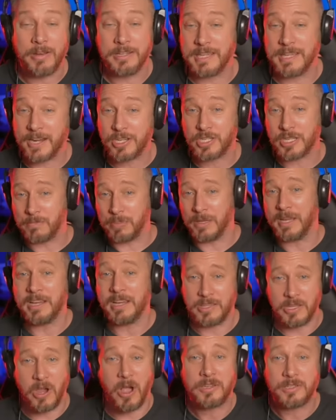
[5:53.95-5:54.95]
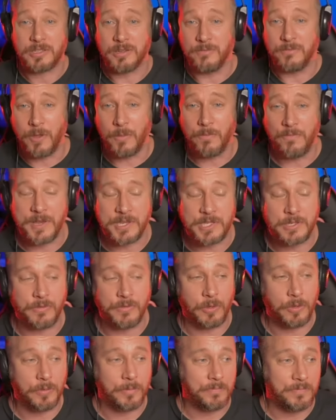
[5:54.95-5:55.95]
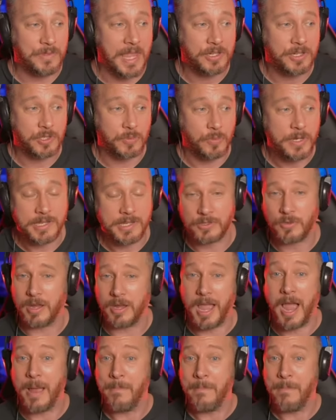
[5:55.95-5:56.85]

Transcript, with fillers: And it's actually playing at the Austin Film Festival next week, so I,